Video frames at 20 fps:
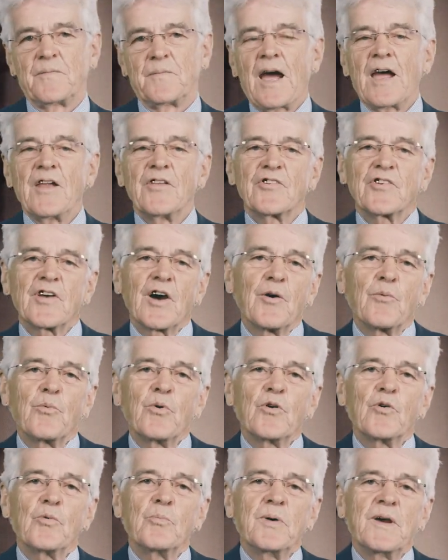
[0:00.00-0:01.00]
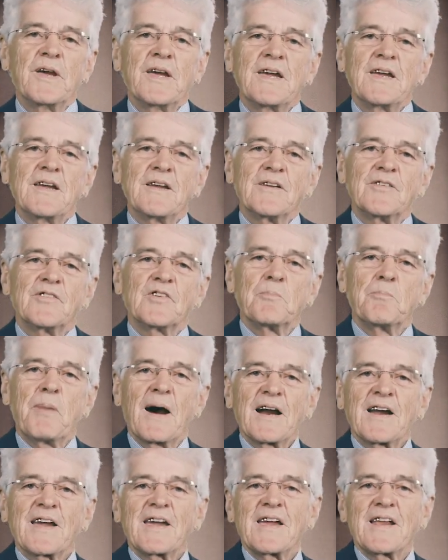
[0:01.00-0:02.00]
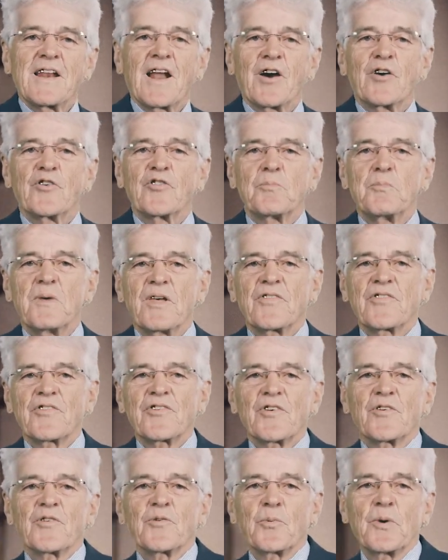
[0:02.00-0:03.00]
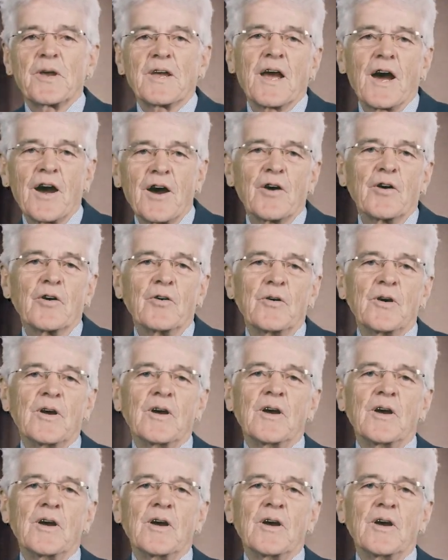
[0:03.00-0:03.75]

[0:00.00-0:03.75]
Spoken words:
And so we'll be debunking those myths as we go